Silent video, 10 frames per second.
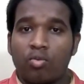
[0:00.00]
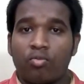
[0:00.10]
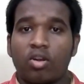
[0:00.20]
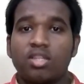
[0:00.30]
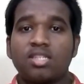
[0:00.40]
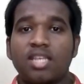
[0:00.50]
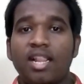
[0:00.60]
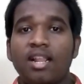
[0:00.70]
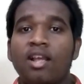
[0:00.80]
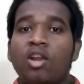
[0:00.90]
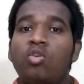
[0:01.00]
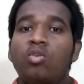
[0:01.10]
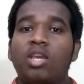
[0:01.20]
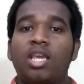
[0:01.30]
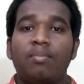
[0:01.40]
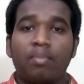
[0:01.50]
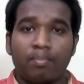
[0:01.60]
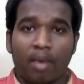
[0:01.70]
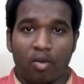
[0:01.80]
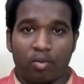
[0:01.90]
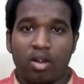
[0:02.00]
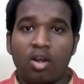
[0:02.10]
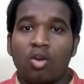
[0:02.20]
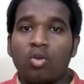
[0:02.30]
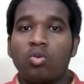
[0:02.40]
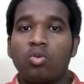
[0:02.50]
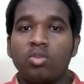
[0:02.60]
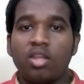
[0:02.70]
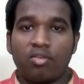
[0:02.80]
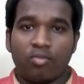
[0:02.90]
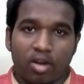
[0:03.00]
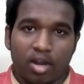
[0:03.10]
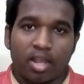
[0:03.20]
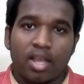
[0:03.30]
for the cell to keep power to do their work.